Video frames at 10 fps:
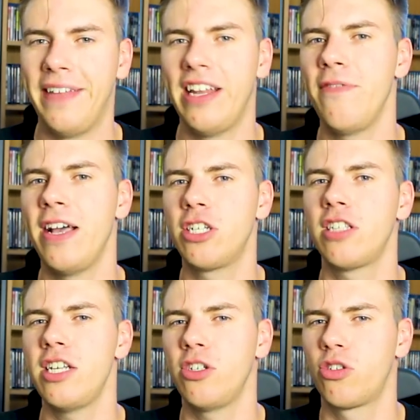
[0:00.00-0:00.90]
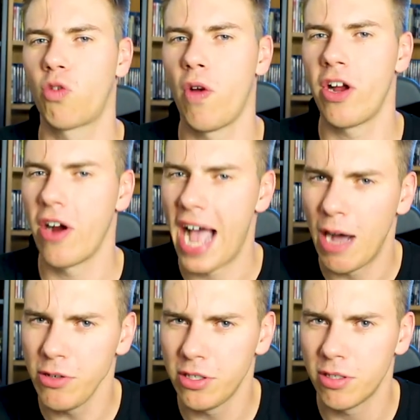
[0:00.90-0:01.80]
and then eventually destroy her
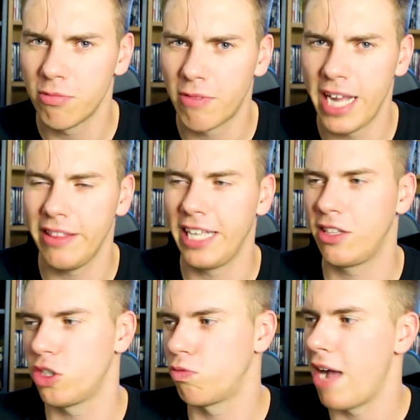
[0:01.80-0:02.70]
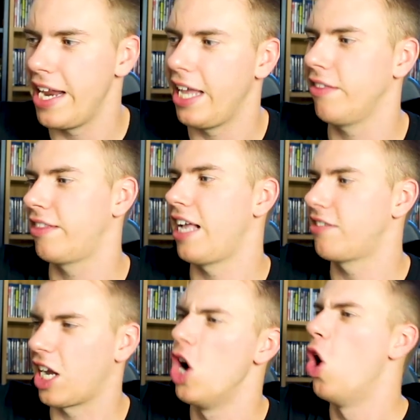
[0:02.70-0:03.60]
house, right? Like just writing things
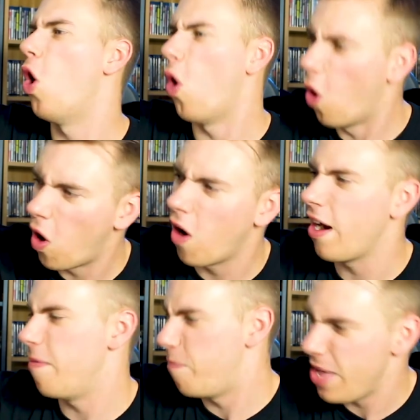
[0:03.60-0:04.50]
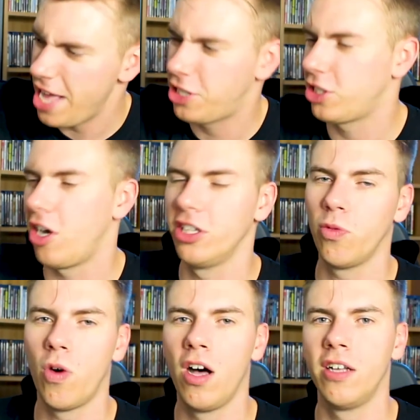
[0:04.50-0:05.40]
like whore and bitch on the
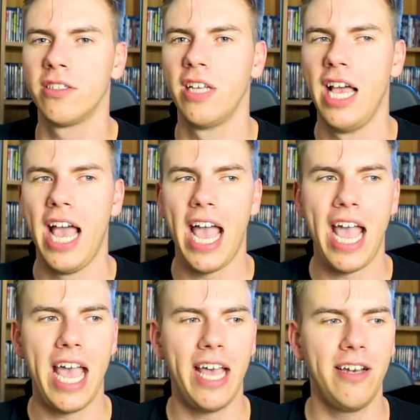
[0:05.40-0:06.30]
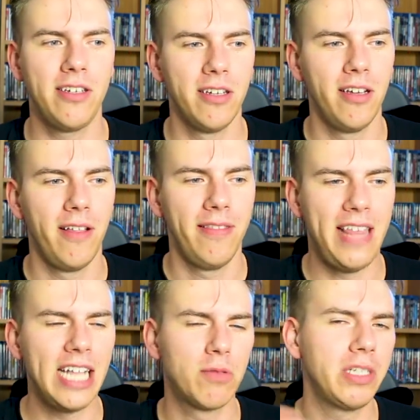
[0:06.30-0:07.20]
walls. And
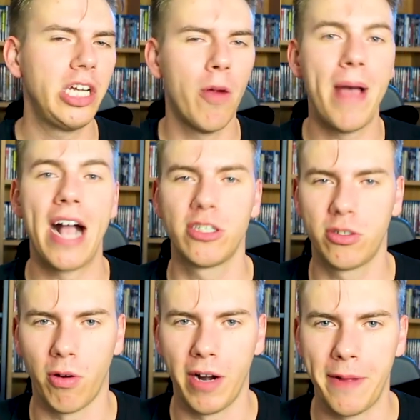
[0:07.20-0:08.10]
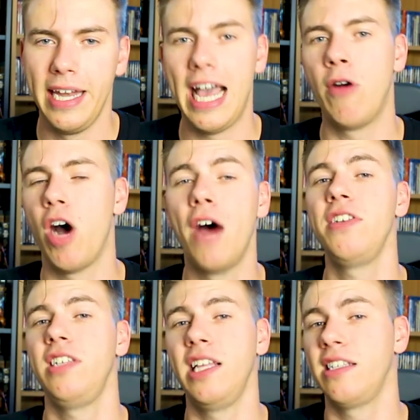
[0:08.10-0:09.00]
that's really her backstory. Now,
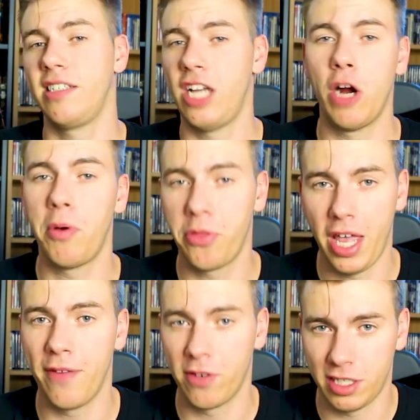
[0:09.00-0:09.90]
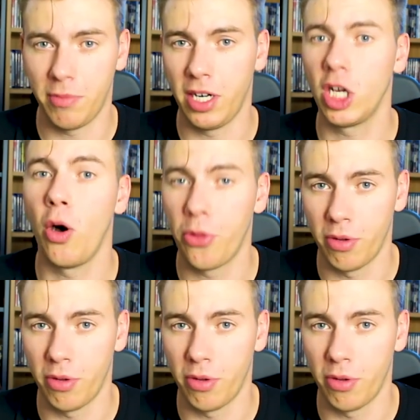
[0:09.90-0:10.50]
obviously that's a terrible thing for someone to go